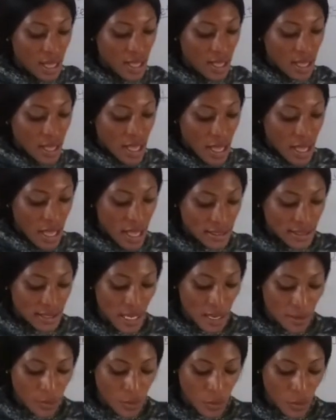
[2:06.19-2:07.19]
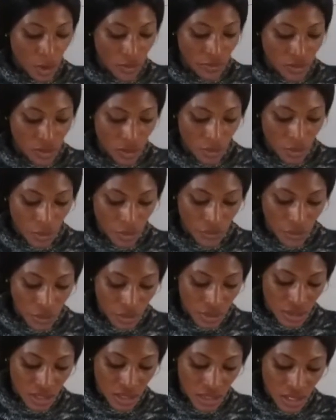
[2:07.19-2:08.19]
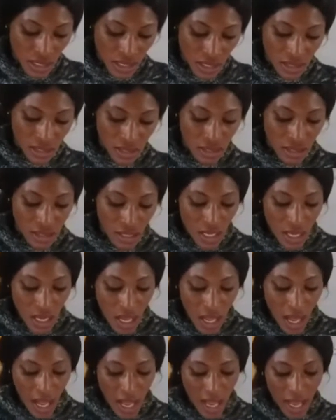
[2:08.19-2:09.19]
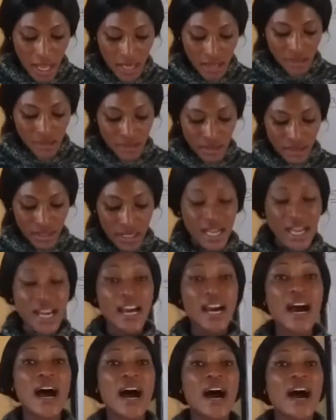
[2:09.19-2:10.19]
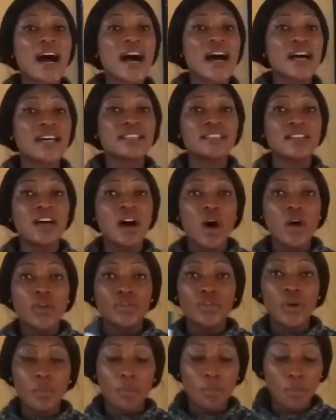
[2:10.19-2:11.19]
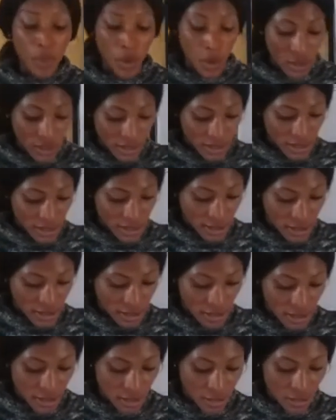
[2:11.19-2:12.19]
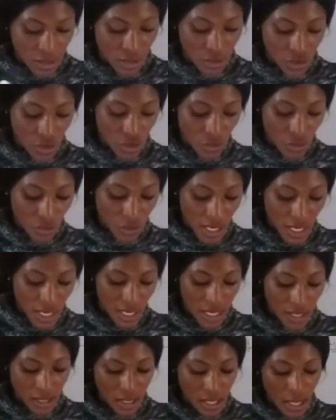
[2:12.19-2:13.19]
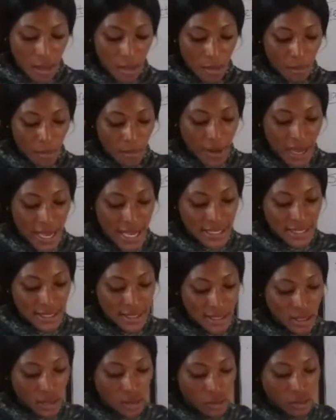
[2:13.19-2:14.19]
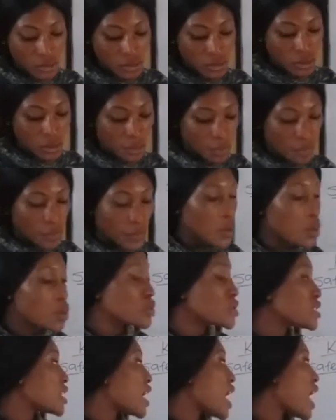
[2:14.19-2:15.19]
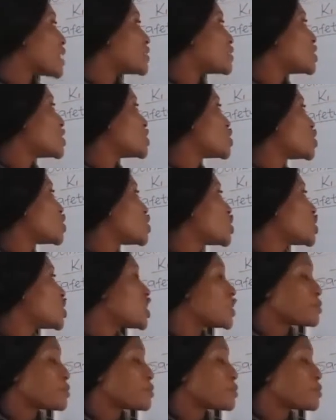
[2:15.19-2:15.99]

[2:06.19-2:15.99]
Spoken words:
Example of some of those things are the cars, the buses, the train, bicycle, the boats, and the ship.